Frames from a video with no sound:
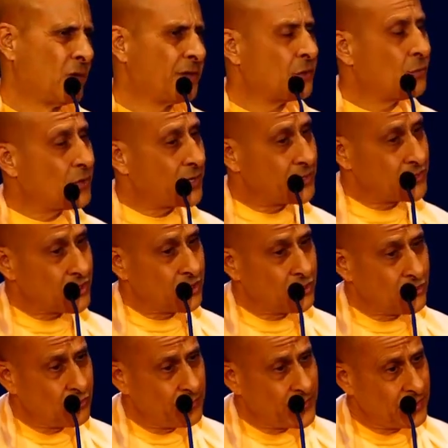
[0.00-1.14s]
whether one is a
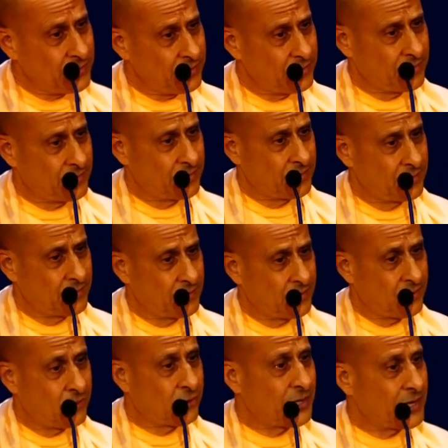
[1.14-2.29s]
human
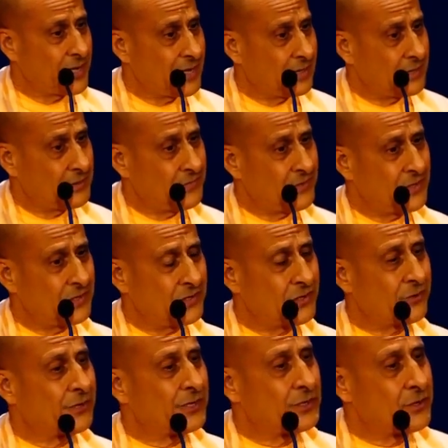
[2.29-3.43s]
or an
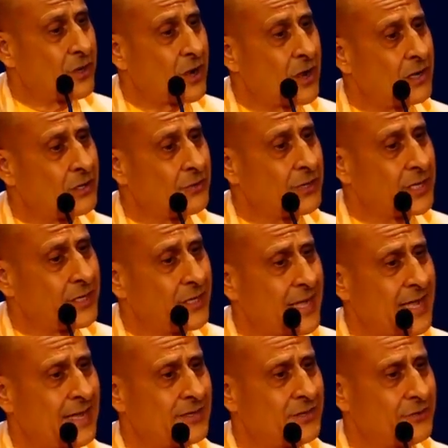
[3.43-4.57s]
elephant or a dog or a
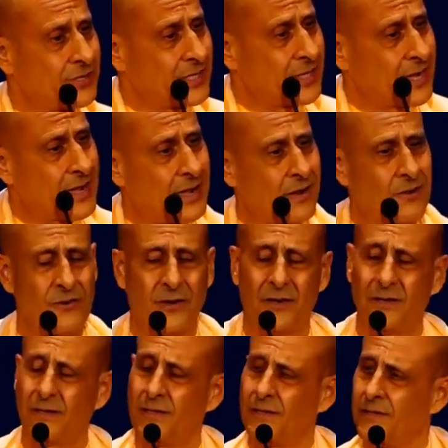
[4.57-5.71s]
cat or a
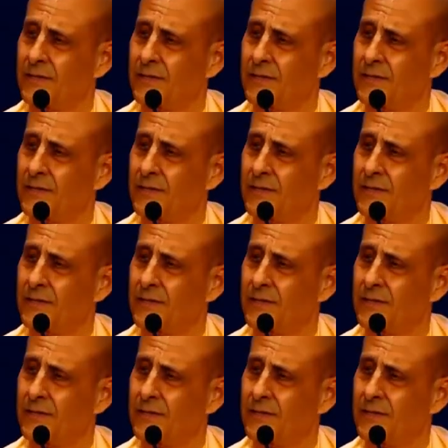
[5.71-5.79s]
cow,